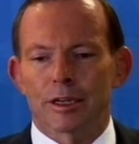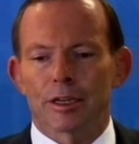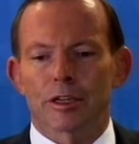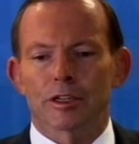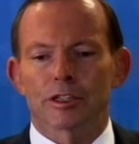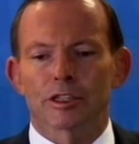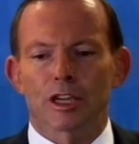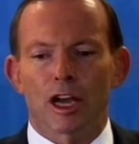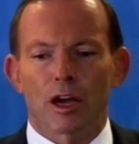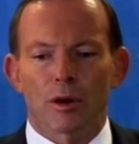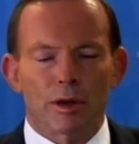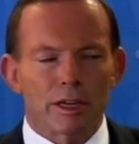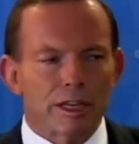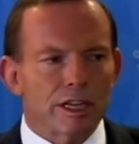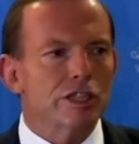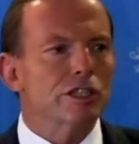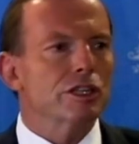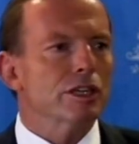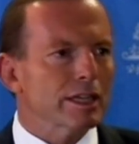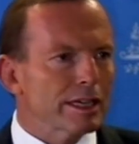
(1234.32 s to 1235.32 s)
So
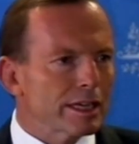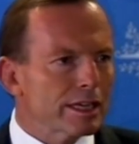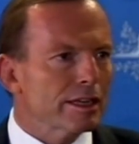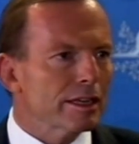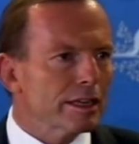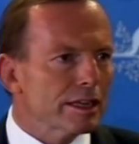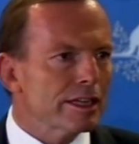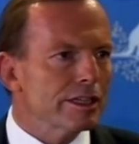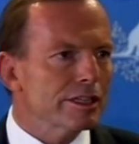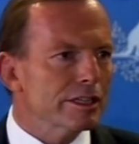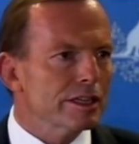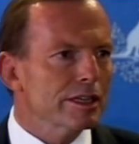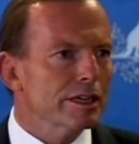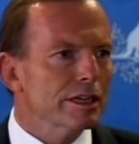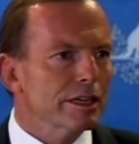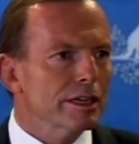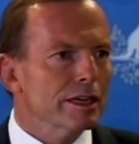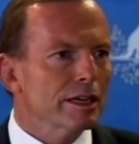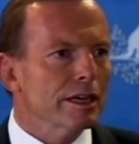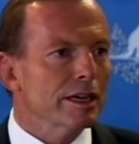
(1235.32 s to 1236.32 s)
initially, at least,
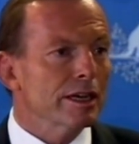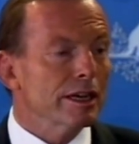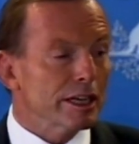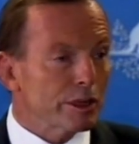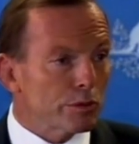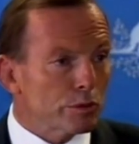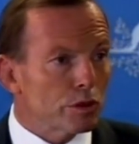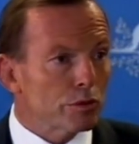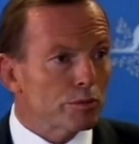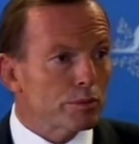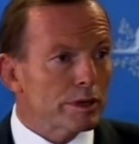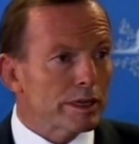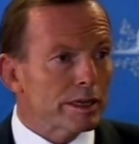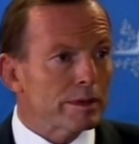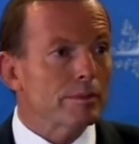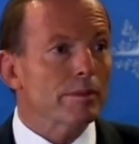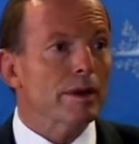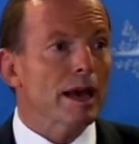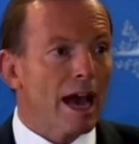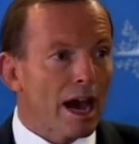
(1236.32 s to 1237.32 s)
it would
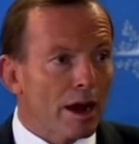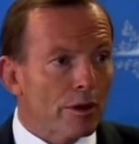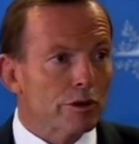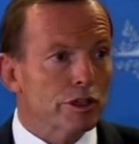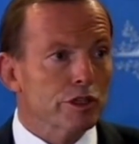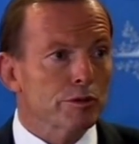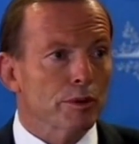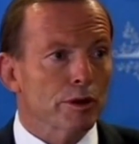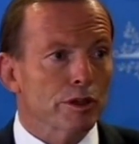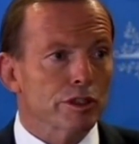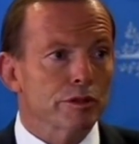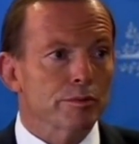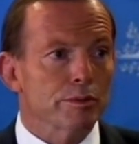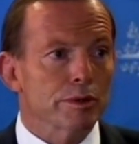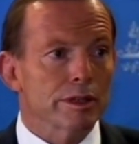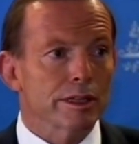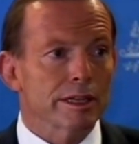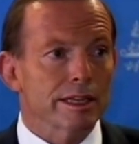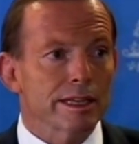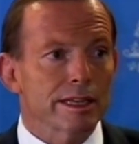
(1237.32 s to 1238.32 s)
be our
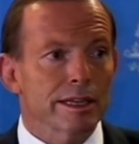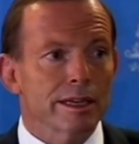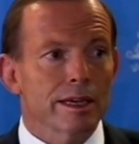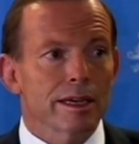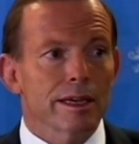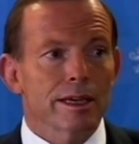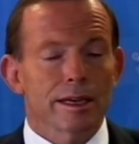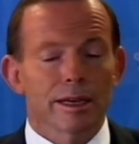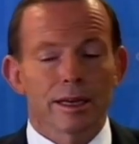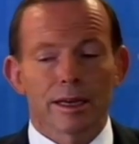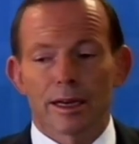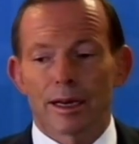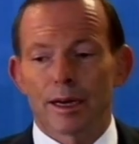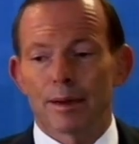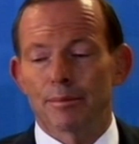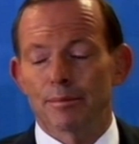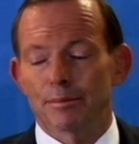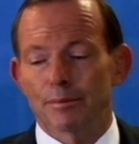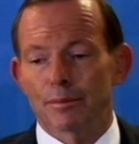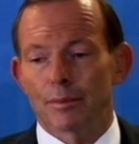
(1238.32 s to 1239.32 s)
responsibility.
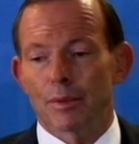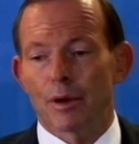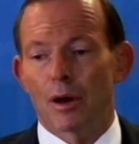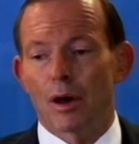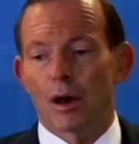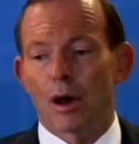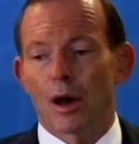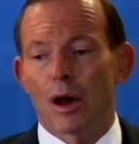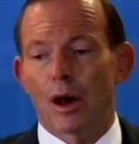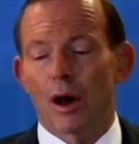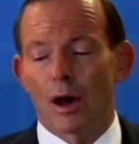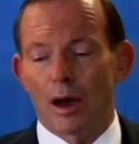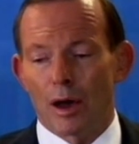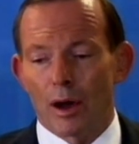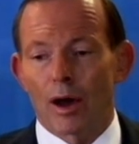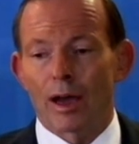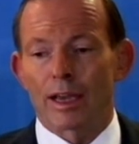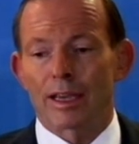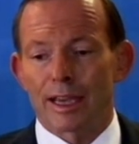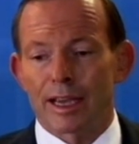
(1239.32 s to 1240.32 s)

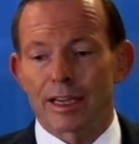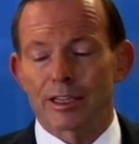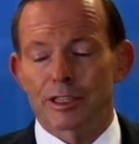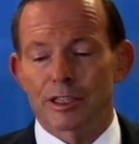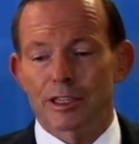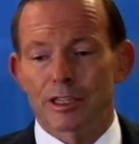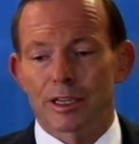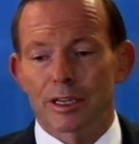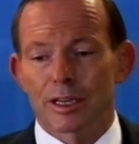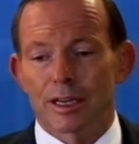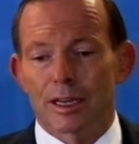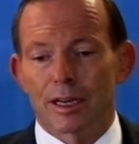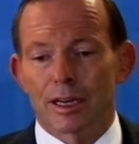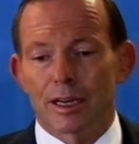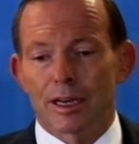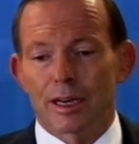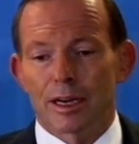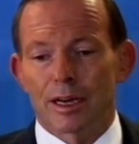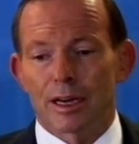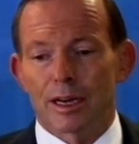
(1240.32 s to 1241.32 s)

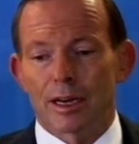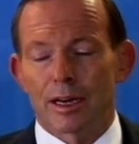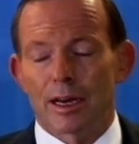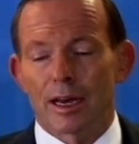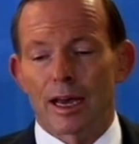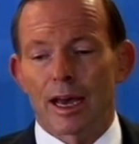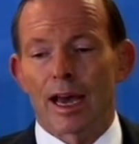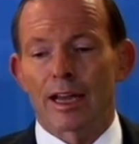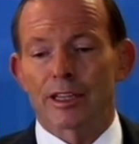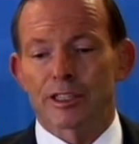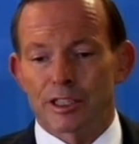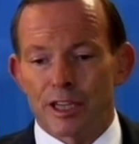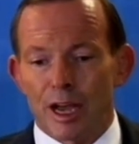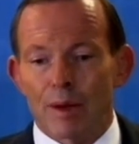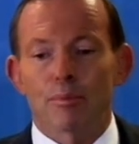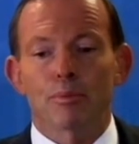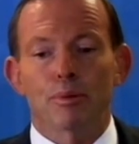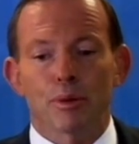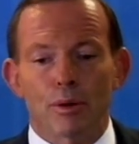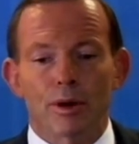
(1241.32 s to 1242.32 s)
At
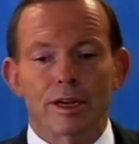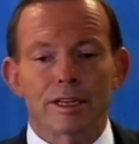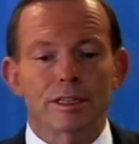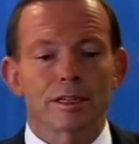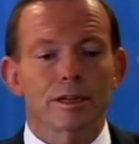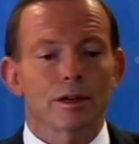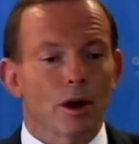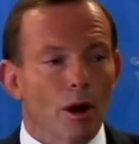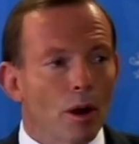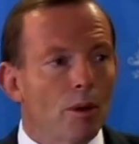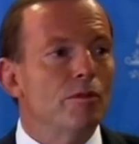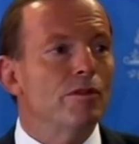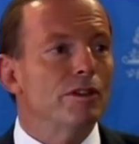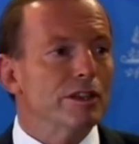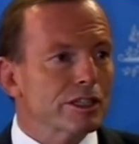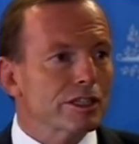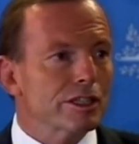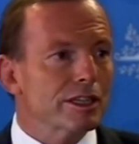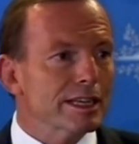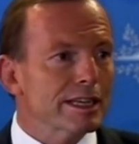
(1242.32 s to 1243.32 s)
some point,
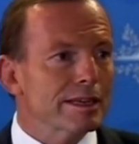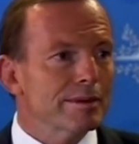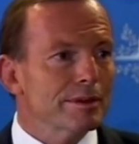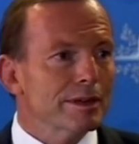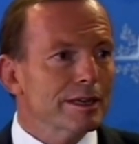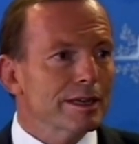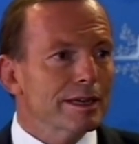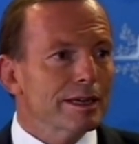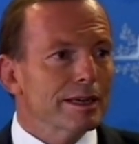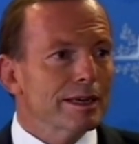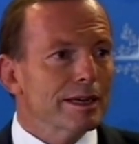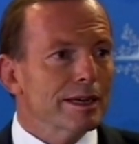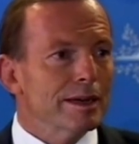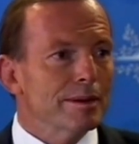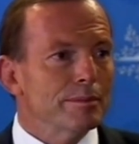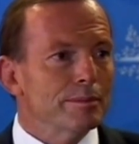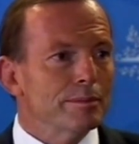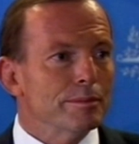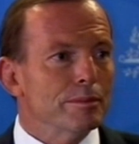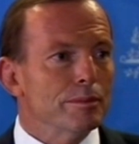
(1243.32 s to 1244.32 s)
obviously,
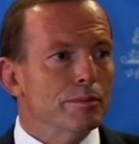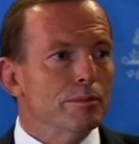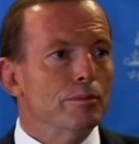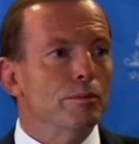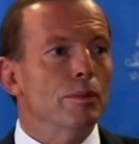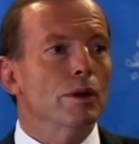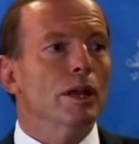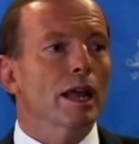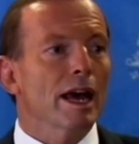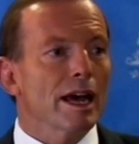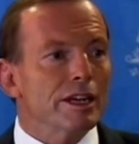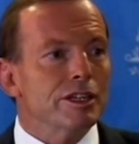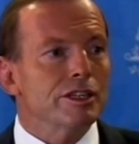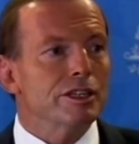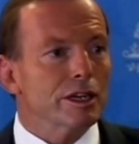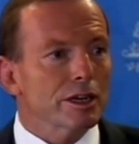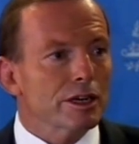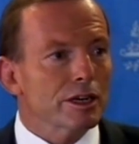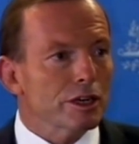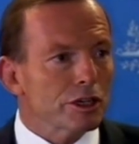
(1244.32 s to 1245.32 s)

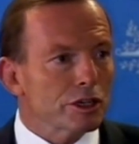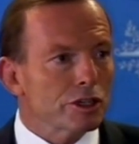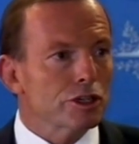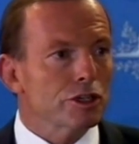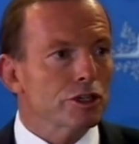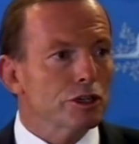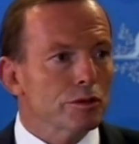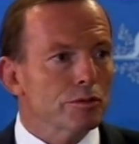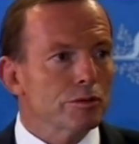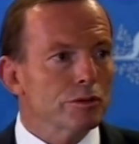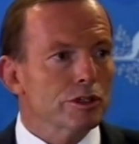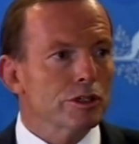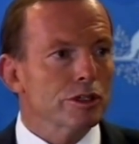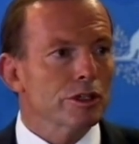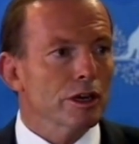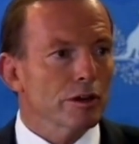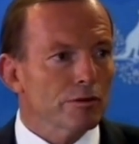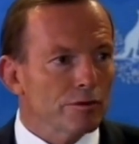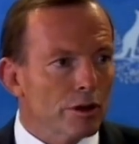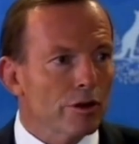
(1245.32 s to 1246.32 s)
Malaysia assumes
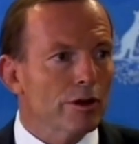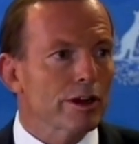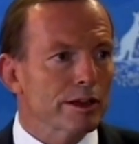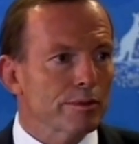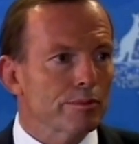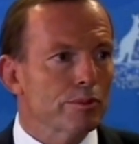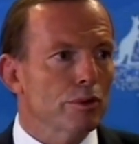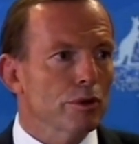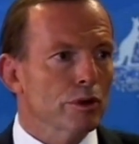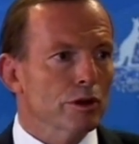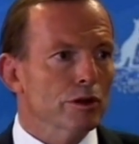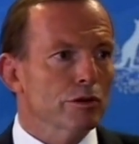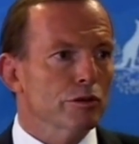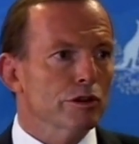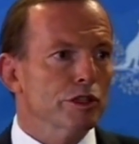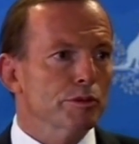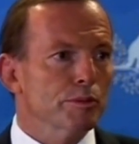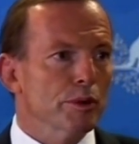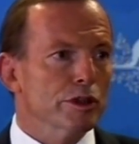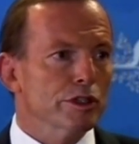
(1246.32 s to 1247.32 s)
a very important
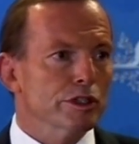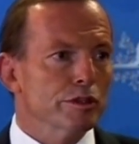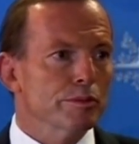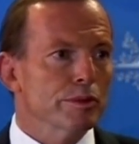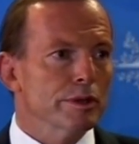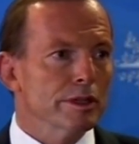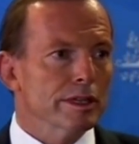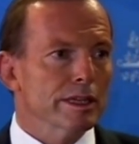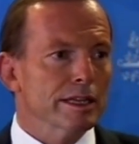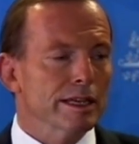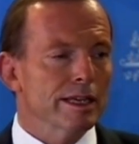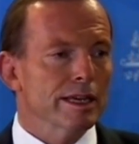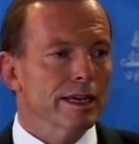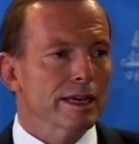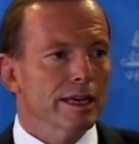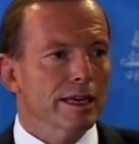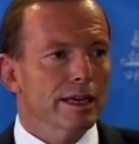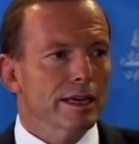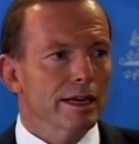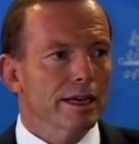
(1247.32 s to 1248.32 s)
responsibility
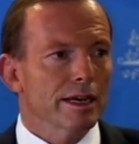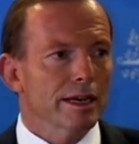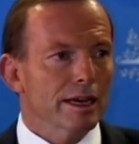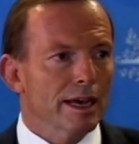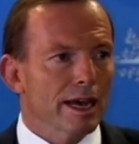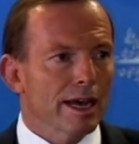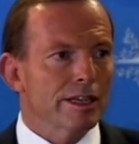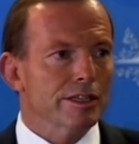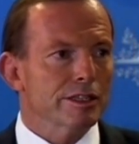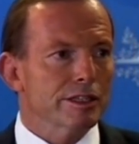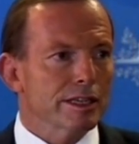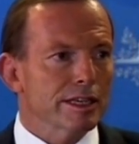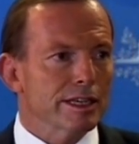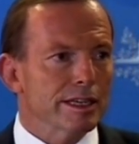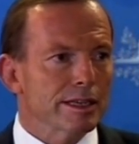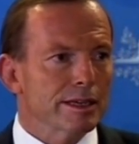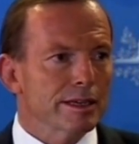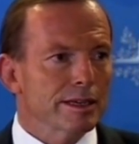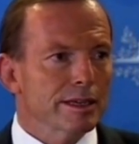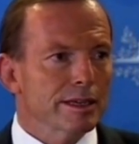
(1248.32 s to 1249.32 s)
as the